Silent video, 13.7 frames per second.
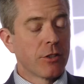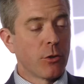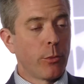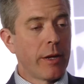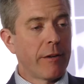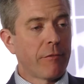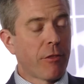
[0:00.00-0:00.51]
So
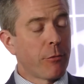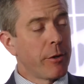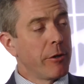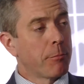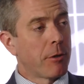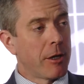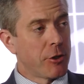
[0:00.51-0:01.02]
we have a
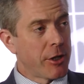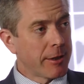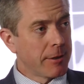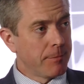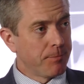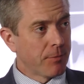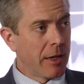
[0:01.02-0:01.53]
three-year
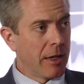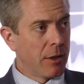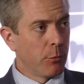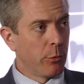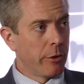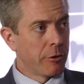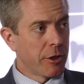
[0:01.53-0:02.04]
project,
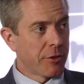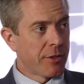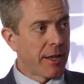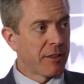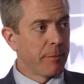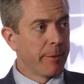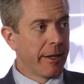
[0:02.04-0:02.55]
and we're just
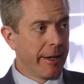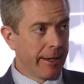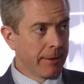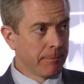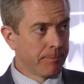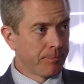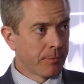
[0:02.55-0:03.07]
at the
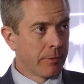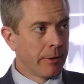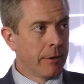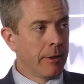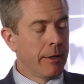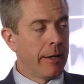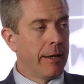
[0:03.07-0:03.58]
beginning.
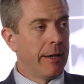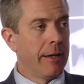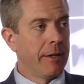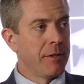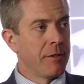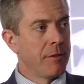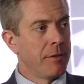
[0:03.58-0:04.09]

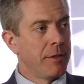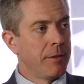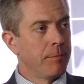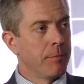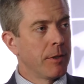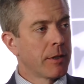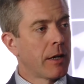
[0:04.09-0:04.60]
And the
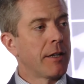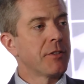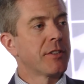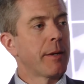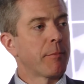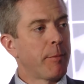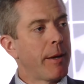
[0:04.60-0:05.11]

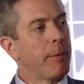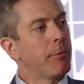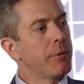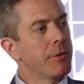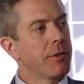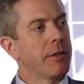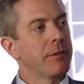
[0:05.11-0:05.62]
concept
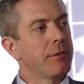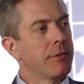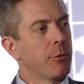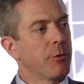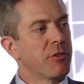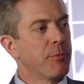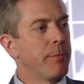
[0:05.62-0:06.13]
papers,
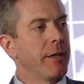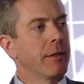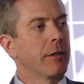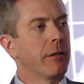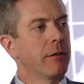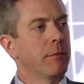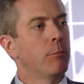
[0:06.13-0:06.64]
so to speak,
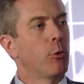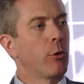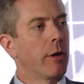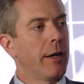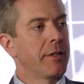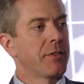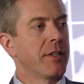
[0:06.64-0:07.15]
are more
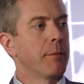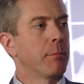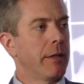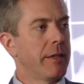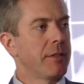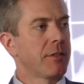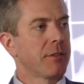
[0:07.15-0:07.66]
or less in
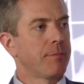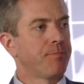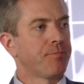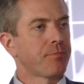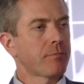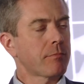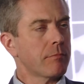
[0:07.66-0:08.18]
place.
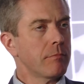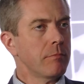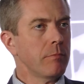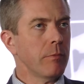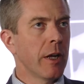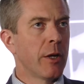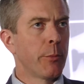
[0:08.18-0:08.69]

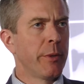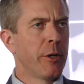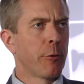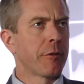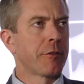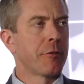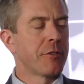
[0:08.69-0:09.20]
And we
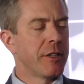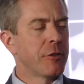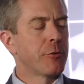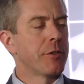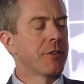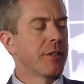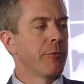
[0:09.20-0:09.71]
know that there's
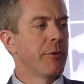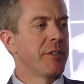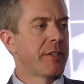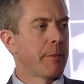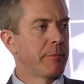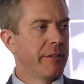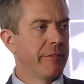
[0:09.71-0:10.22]
interest and
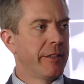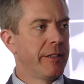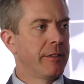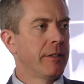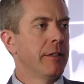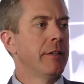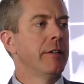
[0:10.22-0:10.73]
receptivity
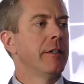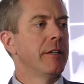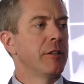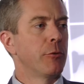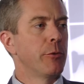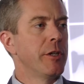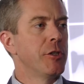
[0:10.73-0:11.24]
in
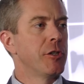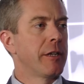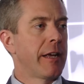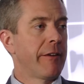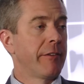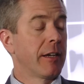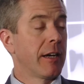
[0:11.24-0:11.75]
the region to
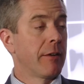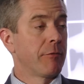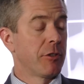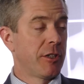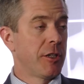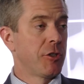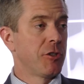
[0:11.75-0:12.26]
having
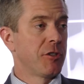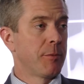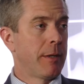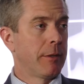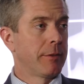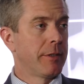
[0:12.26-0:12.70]
conversations about